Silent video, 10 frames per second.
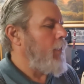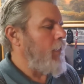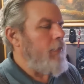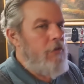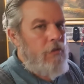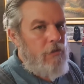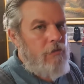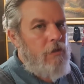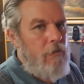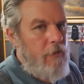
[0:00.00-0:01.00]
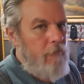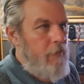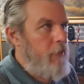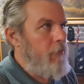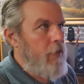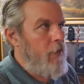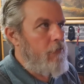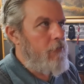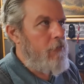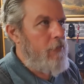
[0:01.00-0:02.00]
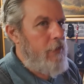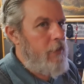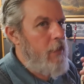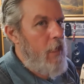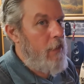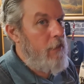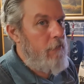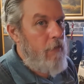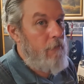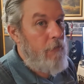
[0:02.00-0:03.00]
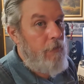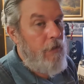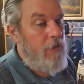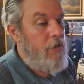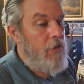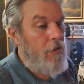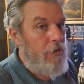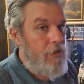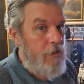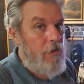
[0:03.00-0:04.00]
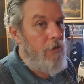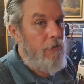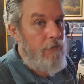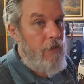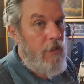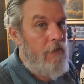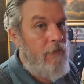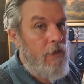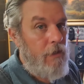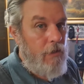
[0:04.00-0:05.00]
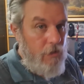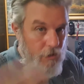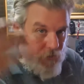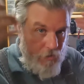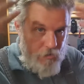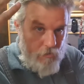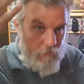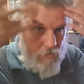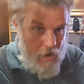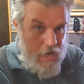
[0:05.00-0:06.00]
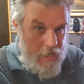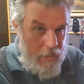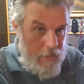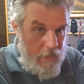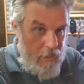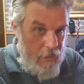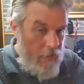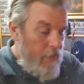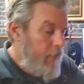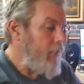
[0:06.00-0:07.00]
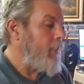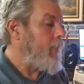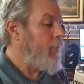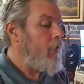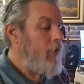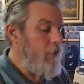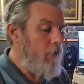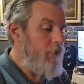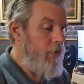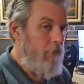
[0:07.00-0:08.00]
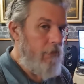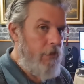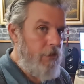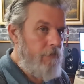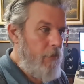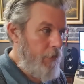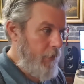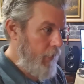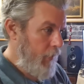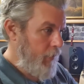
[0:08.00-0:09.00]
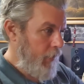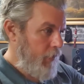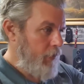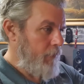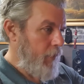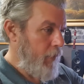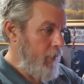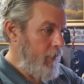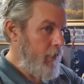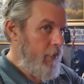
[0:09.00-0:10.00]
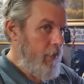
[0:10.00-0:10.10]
Now he's not talking about people that are already dead, remember, because God is a God of the living. God is your brain. So if somebody's body has expired,